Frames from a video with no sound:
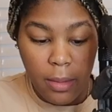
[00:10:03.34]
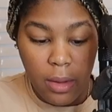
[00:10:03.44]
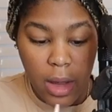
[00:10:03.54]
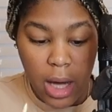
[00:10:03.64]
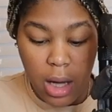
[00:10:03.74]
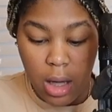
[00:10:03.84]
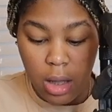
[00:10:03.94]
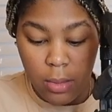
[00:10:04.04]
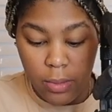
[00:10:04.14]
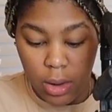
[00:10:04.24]
that
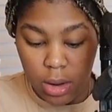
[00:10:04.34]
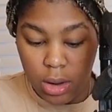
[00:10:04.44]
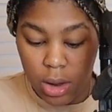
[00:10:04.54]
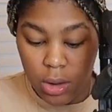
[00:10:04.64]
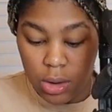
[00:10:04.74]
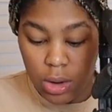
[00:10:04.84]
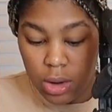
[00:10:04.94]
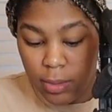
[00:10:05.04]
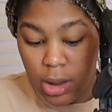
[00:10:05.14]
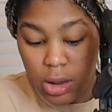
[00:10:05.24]
and bring this closer
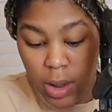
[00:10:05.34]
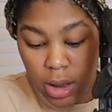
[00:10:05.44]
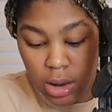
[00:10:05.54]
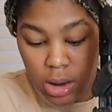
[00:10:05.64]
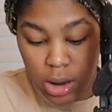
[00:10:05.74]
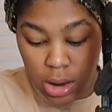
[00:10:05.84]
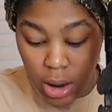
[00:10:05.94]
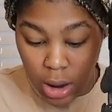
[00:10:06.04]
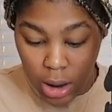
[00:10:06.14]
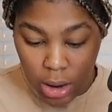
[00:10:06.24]
to me so I can
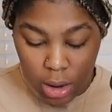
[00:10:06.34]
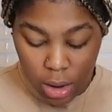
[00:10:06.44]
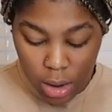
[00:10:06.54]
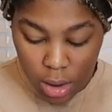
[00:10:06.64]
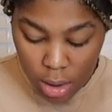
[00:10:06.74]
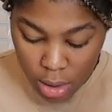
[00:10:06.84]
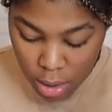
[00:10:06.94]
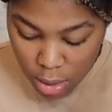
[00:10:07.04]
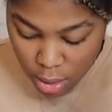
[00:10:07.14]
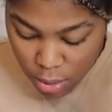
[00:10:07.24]
see
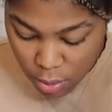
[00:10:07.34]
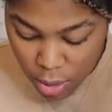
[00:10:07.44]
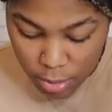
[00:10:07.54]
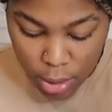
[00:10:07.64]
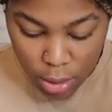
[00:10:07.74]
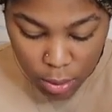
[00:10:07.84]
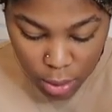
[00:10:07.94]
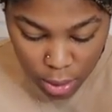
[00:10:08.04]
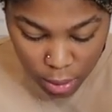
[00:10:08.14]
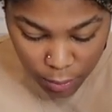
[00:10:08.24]
what I'm
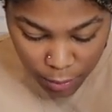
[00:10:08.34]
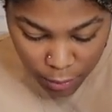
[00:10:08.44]
doing.